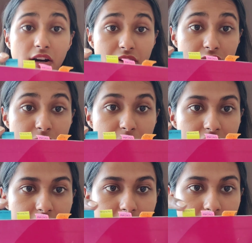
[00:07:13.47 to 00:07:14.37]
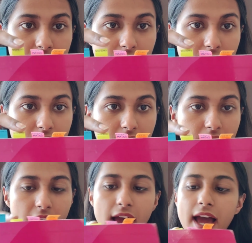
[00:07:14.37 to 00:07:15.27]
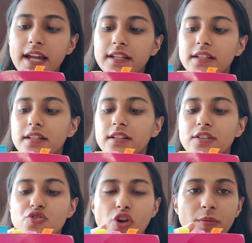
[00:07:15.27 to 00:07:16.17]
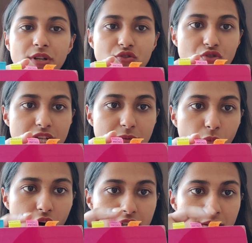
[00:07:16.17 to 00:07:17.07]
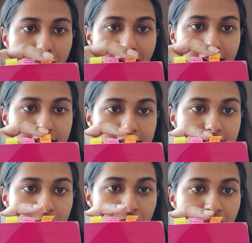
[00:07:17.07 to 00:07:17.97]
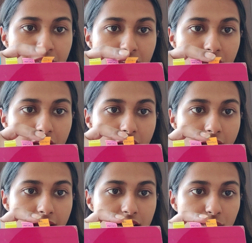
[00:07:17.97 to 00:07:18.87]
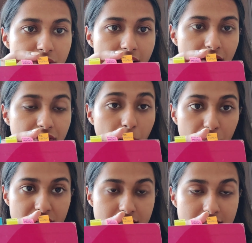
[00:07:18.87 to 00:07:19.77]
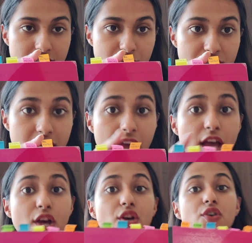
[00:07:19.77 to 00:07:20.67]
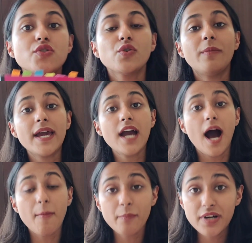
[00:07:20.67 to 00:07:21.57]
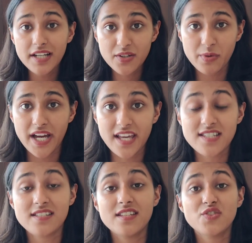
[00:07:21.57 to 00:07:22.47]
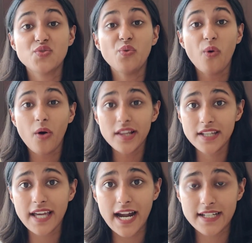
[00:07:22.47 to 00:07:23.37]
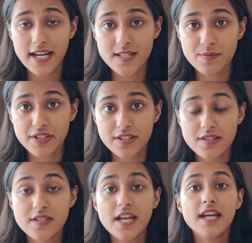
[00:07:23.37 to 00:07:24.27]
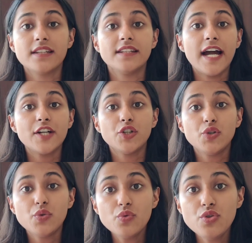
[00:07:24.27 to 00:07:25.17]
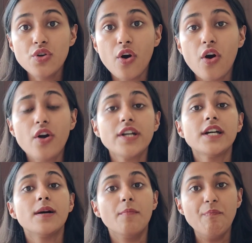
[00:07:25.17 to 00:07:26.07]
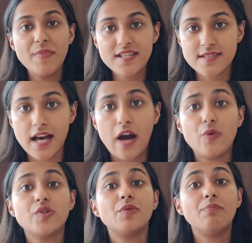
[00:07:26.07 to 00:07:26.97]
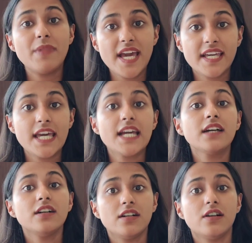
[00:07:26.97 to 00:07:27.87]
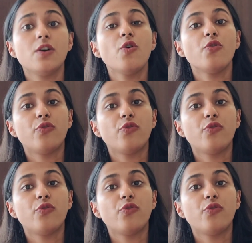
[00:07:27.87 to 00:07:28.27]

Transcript: arithmetic, and geometry, modern maths, and we have number systems. So my humble advice is to all the CAT aspirants that do not miss out making a